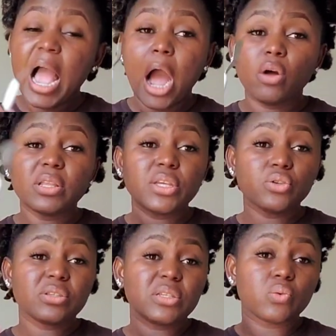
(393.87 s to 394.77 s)
I only
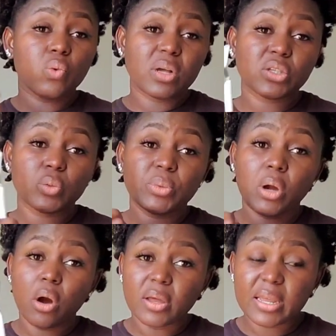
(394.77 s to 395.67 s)
use this once, to
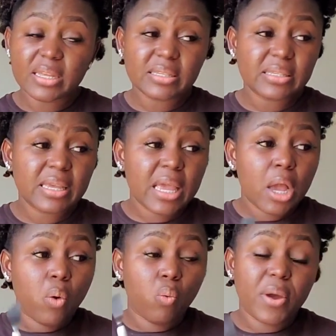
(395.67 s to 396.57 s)
be honest,
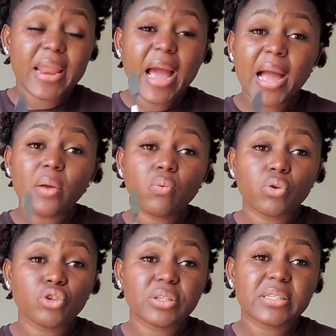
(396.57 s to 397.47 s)
when I
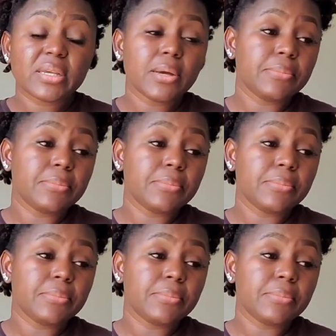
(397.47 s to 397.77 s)
was